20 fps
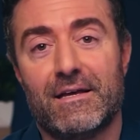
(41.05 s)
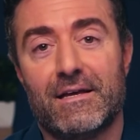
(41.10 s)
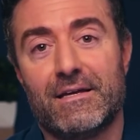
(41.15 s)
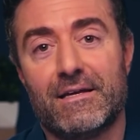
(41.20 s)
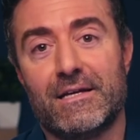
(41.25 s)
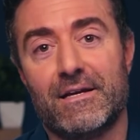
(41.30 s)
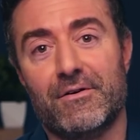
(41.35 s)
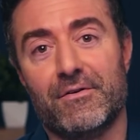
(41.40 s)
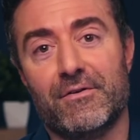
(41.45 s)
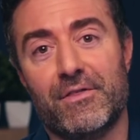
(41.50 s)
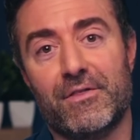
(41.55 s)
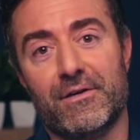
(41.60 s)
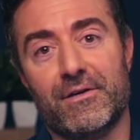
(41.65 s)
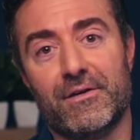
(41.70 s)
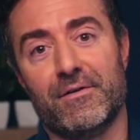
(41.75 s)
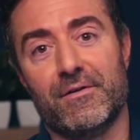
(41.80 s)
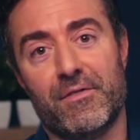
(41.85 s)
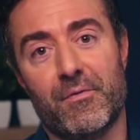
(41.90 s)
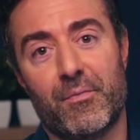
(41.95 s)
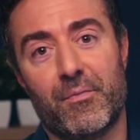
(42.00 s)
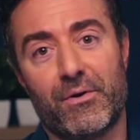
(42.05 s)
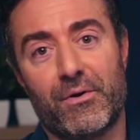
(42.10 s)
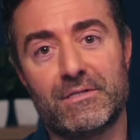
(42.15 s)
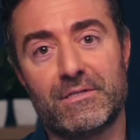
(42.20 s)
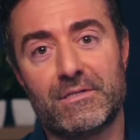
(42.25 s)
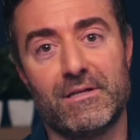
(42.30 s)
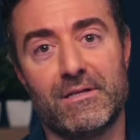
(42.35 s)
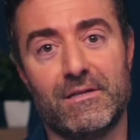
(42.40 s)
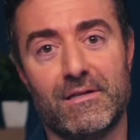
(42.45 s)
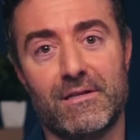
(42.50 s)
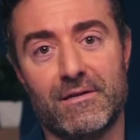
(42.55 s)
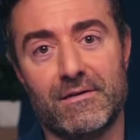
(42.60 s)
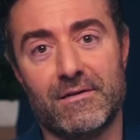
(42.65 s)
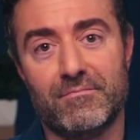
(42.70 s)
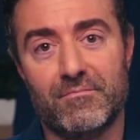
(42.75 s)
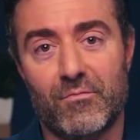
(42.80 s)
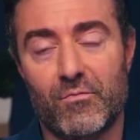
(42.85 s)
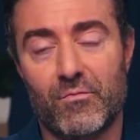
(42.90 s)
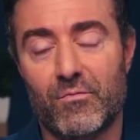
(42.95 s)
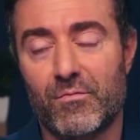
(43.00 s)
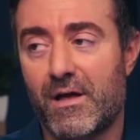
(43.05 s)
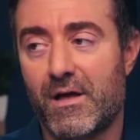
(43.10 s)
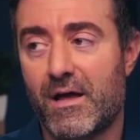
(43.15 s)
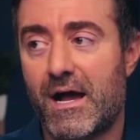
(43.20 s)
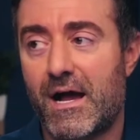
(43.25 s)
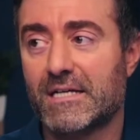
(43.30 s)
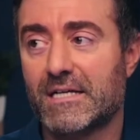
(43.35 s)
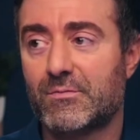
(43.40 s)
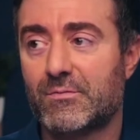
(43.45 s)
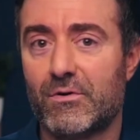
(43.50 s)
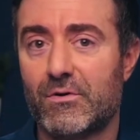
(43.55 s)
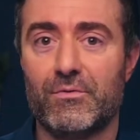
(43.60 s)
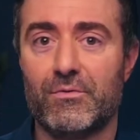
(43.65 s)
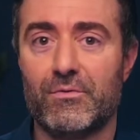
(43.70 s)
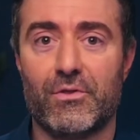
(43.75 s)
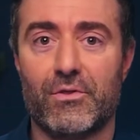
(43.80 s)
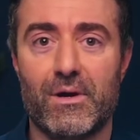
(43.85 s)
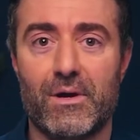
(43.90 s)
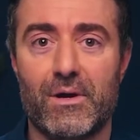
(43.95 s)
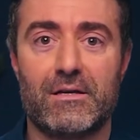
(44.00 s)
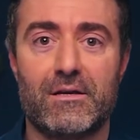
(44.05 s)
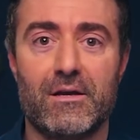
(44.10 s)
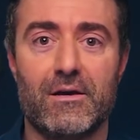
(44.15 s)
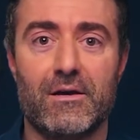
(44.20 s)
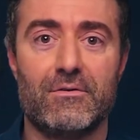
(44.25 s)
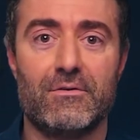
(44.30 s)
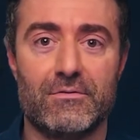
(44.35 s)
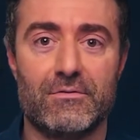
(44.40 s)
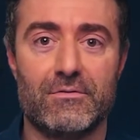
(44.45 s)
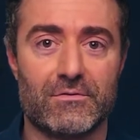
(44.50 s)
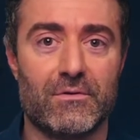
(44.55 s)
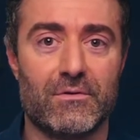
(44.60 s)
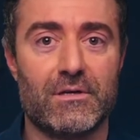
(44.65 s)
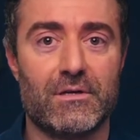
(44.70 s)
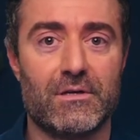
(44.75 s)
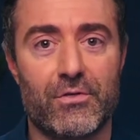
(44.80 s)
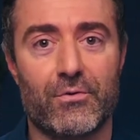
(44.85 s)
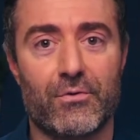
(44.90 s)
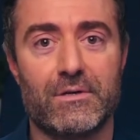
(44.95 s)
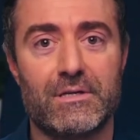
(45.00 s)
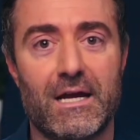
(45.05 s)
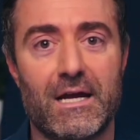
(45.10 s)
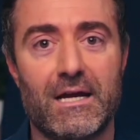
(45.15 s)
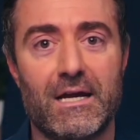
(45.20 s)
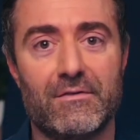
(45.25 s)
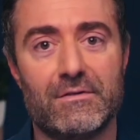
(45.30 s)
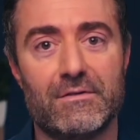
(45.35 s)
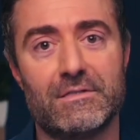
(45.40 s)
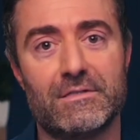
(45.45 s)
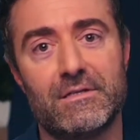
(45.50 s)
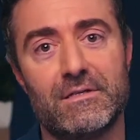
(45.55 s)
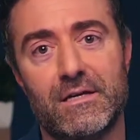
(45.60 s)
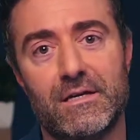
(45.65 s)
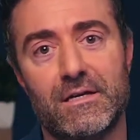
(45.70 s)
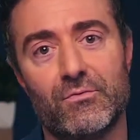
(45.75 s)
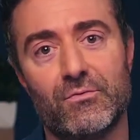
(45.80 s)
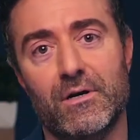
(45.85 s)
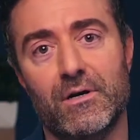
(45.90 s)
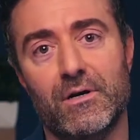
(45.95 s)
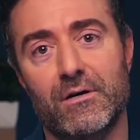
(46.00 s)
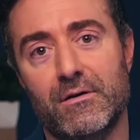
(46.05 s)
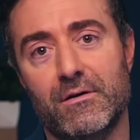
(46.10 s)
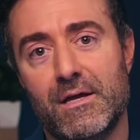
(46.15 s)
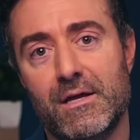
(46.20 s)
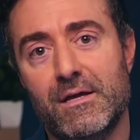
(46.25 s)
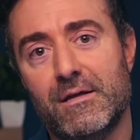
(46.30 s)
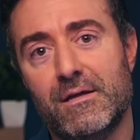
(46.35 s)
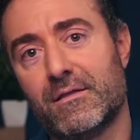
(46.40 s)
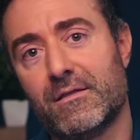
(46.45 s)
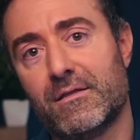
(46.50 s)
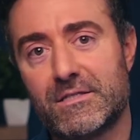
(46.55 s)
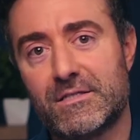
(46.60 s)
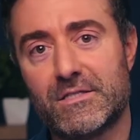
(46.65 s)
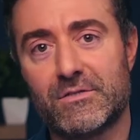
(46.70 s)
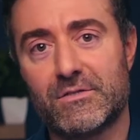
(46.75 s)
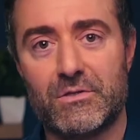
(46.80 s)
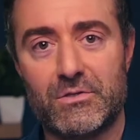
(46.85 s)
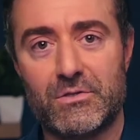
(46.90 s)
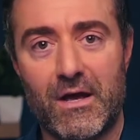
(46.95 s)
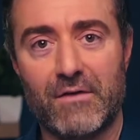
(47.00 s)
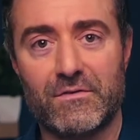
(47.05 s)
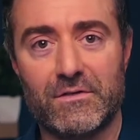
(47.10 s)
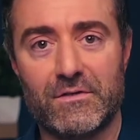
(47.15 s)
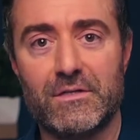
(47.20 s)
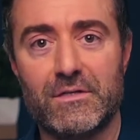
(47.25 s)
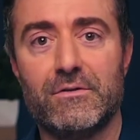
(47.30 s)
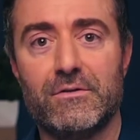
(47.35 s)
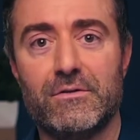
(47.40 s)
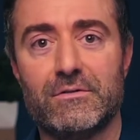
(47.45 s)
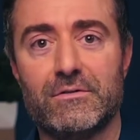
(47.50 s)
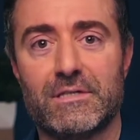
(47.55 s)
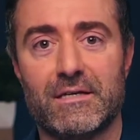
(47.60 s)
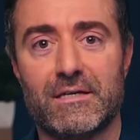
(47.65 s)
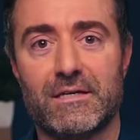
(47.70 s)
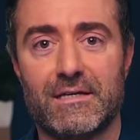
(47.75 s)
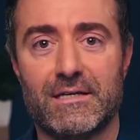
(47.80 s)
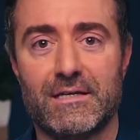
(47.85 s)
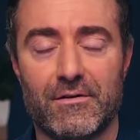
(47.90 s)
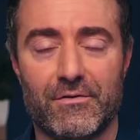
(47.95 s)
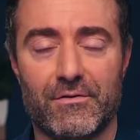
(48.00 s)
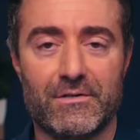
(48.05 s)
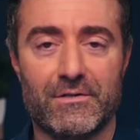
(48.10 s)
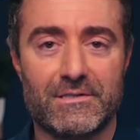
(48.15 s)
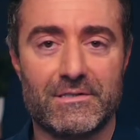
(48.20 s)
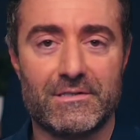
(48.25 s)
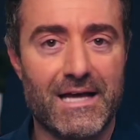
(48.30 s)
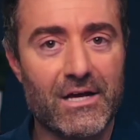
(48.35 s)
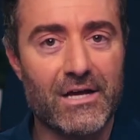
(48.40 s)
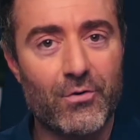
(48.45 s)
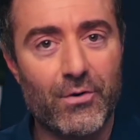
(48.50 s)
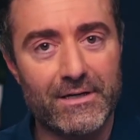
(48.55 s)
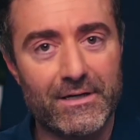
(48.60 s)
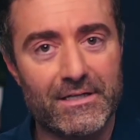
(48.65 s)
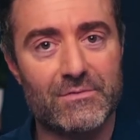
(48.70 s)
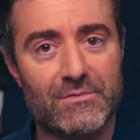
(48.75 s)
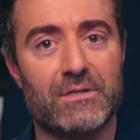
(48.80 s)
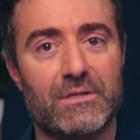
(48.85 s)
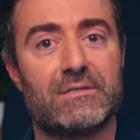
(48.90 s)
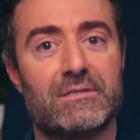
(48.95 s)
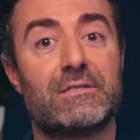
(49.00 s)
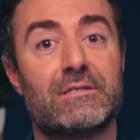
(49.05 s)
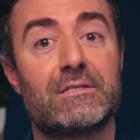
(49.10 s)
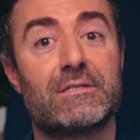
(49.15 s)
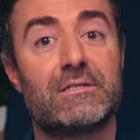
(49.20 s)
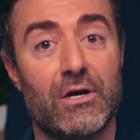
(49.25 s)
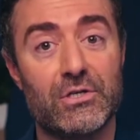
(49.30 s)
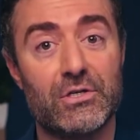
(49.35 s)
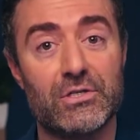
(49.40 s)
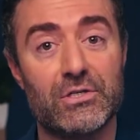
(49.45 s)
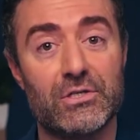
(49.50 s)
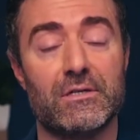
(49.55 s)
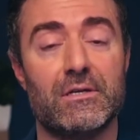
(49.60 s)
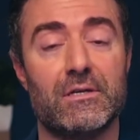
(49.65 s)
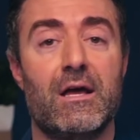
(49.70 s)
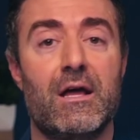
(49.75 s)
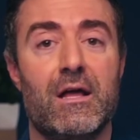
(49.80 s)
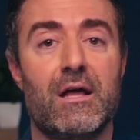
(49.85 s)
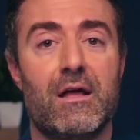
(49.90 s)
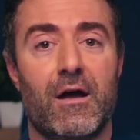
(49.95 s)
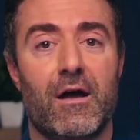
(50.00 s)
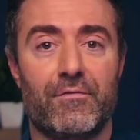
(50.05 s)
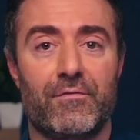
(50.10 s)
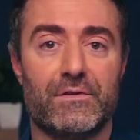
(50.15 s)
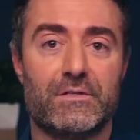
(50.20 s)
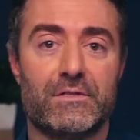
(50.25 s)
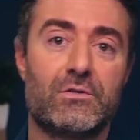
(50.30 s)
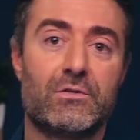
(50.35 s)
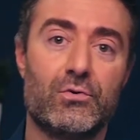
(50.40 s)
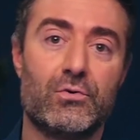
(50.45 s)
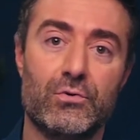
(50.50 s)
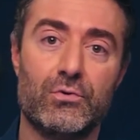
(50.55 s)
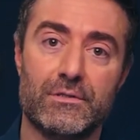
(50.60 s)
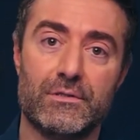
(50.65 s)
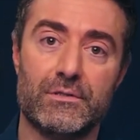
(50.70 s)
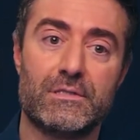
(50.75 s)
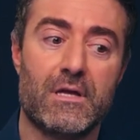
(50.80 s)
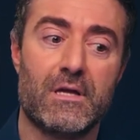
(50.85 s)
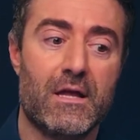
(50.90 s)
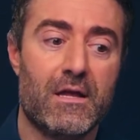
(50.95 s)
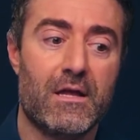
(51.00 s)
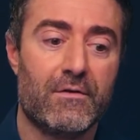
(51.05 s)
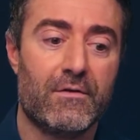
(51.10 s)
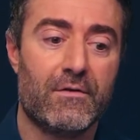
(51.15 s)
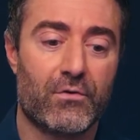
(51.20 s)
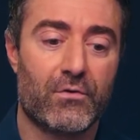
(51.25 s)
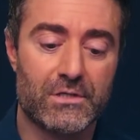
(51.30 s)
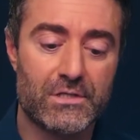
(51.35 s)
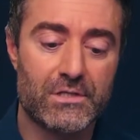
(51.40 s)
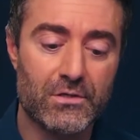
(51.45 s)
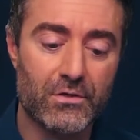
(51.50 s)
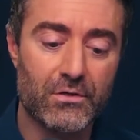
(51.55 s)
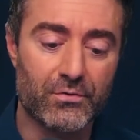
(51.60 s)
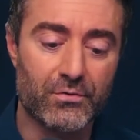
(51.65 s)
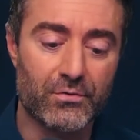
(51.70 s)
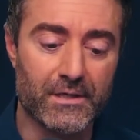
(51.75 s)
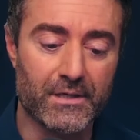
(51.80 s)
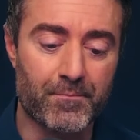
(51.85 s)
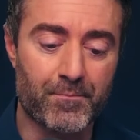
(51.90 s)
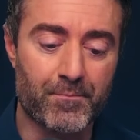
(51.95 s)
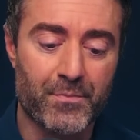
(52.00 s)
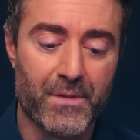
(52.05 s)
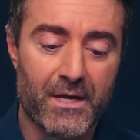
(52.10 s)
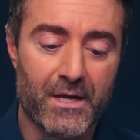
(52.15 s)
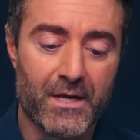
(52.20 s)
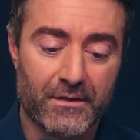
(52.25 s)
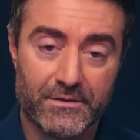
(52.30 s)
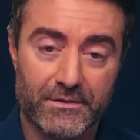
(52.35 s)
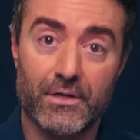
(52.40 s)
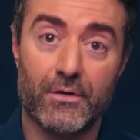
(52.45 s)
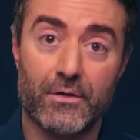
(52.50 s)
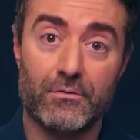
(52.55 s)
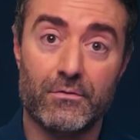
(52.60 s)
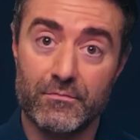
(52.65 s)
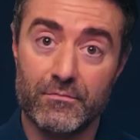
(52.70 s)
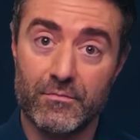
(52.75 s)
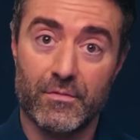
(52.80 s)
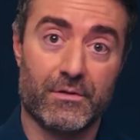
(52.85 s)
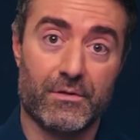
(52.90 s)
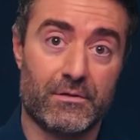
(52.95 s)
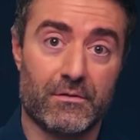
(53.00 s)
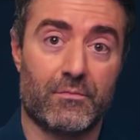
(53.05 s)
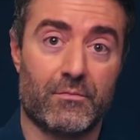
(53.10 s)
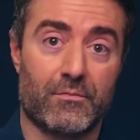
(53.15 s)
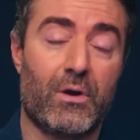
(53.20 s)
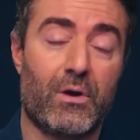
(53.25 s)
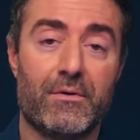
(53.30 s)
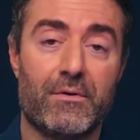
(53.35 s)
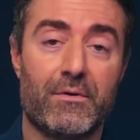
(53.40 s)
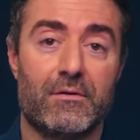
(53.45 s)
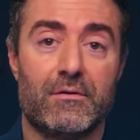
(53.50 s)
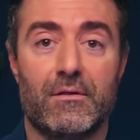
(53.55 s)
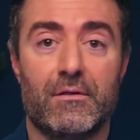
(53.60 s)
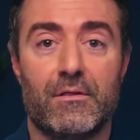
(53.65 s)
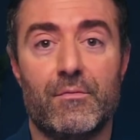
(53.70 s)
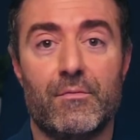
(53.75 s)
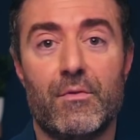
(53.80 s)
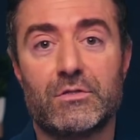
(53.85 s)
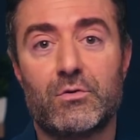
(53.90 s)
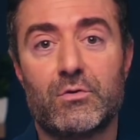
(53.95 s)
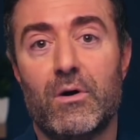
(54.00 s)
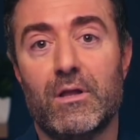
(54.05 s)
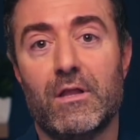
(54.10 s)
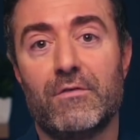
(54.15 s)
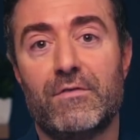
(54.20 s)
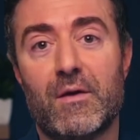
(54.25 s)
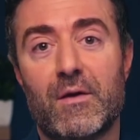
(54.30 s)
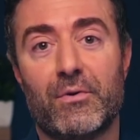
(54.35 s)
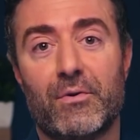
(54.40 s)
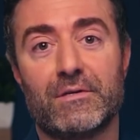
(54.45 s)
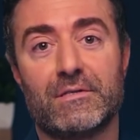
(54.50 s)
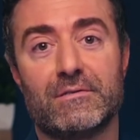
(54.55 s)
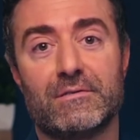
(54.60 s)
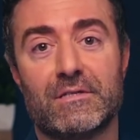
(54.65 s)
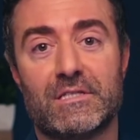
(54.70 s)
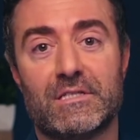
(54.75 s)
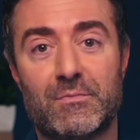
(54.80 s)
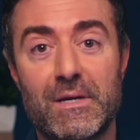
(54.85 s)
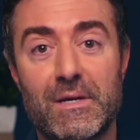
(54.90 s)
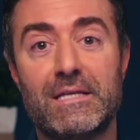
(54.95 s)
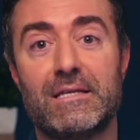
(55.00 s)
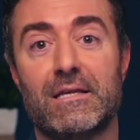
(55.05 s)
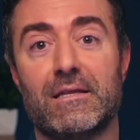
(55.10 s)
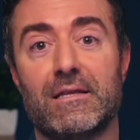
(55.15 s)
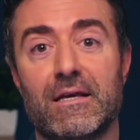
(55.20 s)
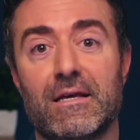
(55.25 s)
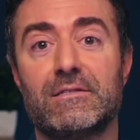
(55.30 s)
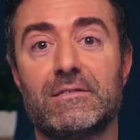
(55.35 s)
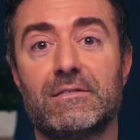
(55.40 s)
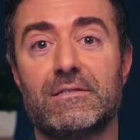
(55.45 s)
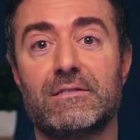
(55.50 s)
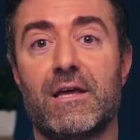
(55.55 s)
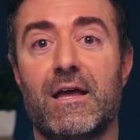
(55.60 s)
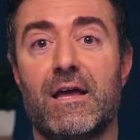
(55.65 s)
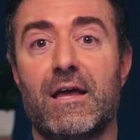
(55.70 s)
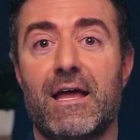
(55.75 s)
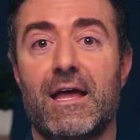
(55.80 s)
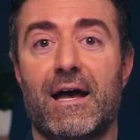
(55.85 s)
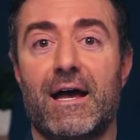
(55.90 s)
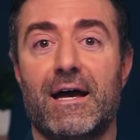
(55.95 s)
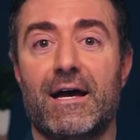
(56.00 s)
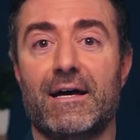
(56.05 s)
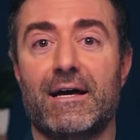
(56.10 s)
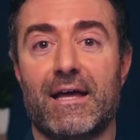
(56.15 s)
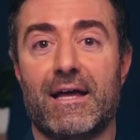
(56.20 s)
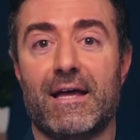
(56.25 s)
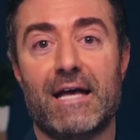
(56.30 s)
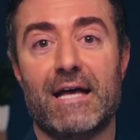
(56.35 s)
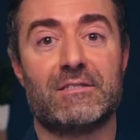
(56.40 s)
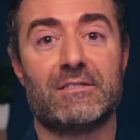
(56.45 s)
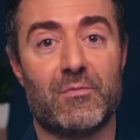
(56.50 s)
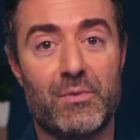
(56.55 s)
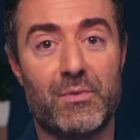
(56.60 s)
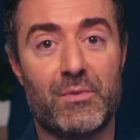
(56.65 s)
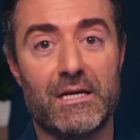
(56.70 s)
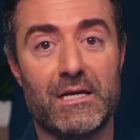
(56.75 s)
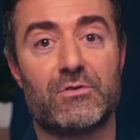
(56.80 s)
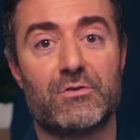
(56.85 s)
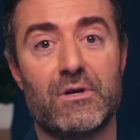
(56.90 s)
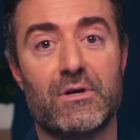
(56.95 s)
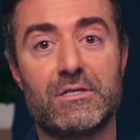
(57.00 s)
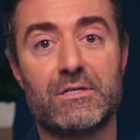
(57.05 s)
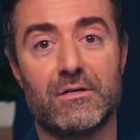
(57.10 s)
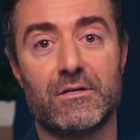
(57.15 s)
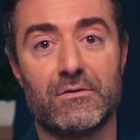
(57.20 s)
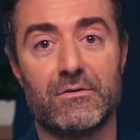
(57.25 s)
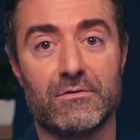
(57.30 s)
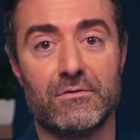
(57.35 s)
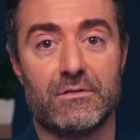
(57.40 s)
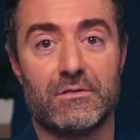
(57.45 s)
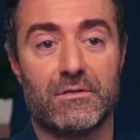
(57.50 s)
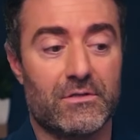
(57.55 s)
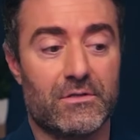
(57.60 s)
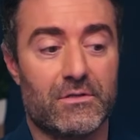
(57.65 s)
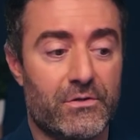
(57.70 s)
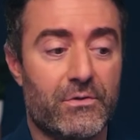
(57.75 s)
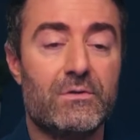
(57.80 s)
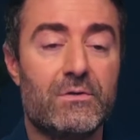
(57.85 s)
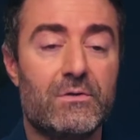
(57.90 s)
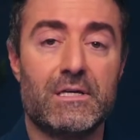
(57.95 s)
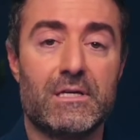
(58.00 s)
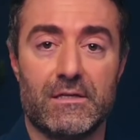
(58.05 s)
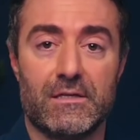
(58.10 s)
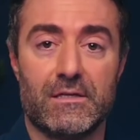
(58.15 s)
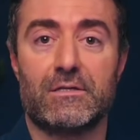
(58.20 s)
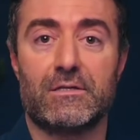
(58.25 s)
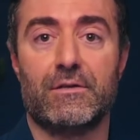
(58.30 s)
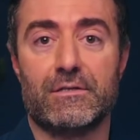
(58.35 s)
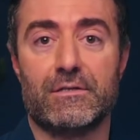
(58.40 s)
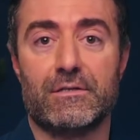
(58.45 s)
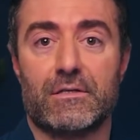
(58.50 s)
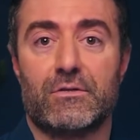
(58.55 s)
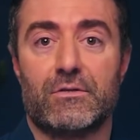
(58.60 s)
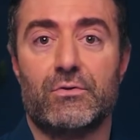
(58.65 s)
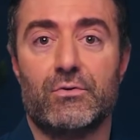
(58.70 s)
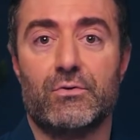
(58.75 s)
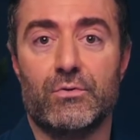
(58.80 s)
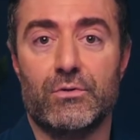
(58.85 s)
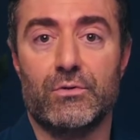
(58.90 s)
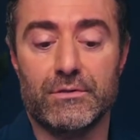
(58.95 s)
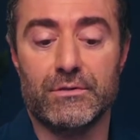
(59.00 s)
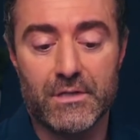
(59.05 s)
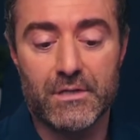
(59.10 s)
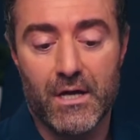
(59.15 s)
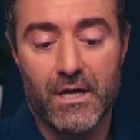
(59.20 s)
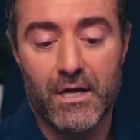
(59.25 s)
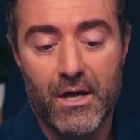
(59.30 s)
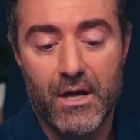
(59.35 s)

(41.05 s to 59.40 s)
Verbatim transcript: You know, the person in the hospital with the white coat who's really authoritative is saying, well, this is what you have to use. You know, there's not quite as much discussion of these tools for children. So you're probably the most qualified person to speak to this as a pediatrician who's using these holistic tools.